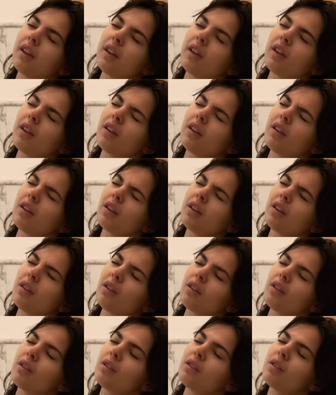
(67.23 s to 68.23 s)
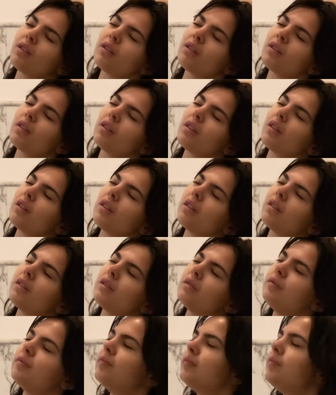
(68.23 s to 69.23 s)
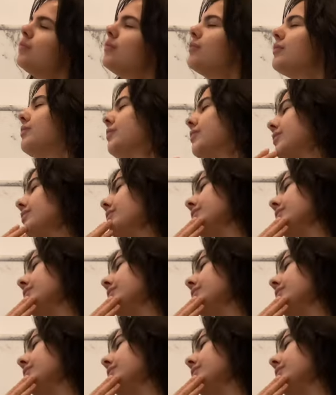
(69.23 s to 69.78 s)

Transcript: (no one is talking)